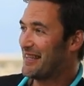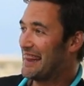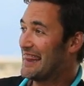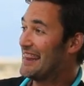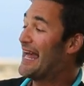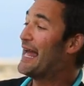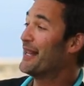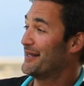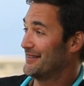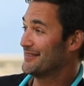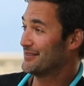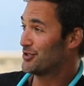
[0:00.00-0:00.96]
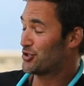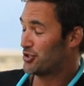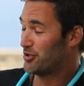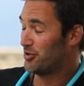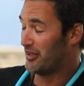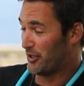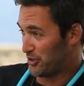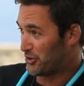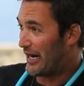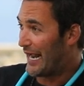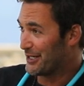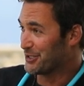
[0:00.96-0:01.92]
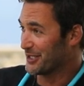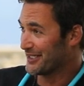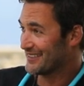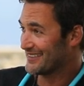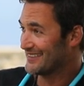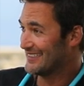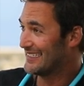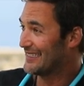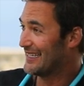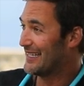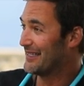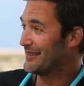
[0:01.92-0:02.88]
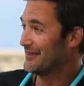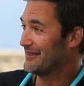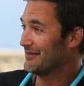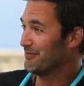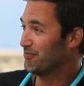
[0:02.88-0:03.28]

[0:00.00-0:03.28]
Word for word: then they're tragic, and then